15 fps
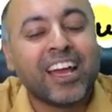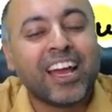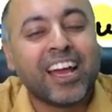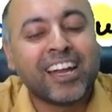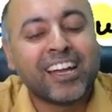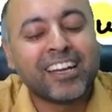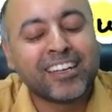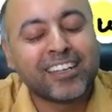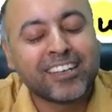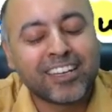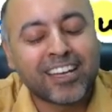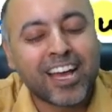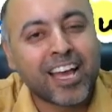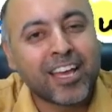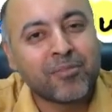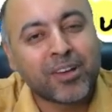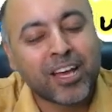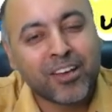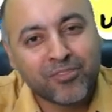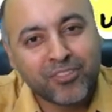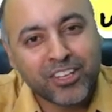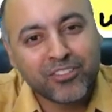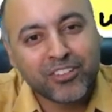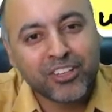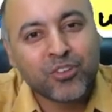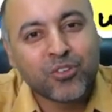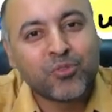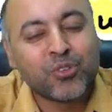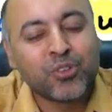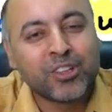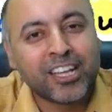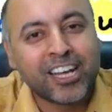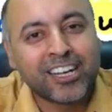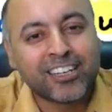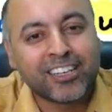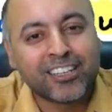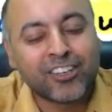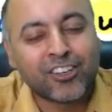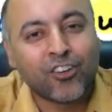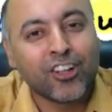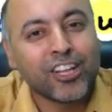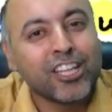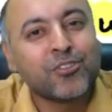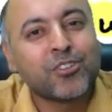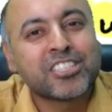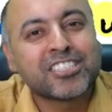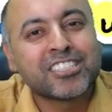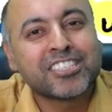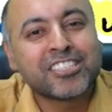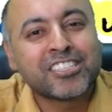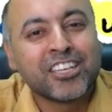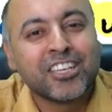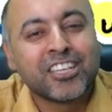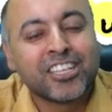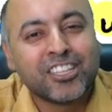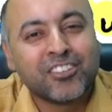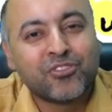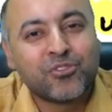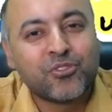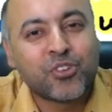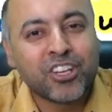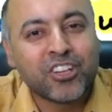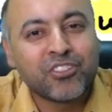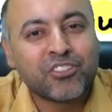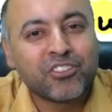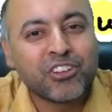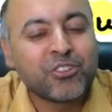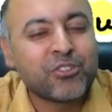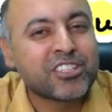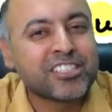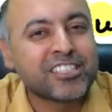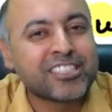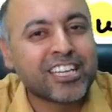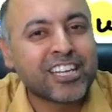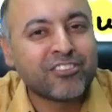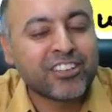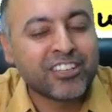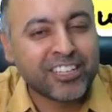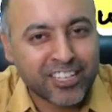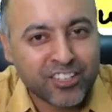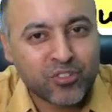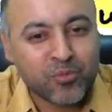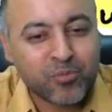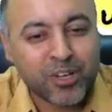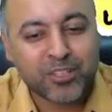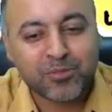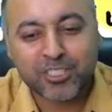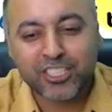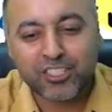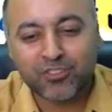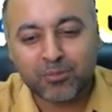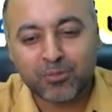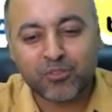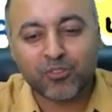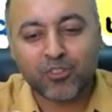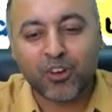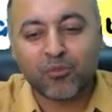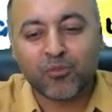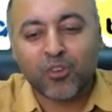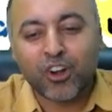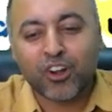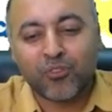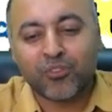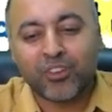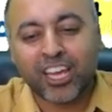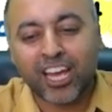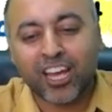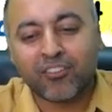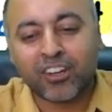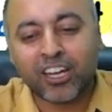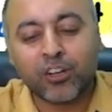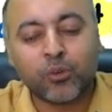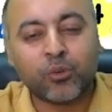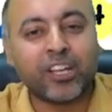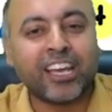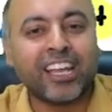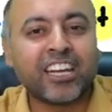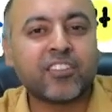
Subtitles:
And I'm very, very hopeful that all the questions, the 14, 15 questions that we are getting from biochemistry will be from what we have done today.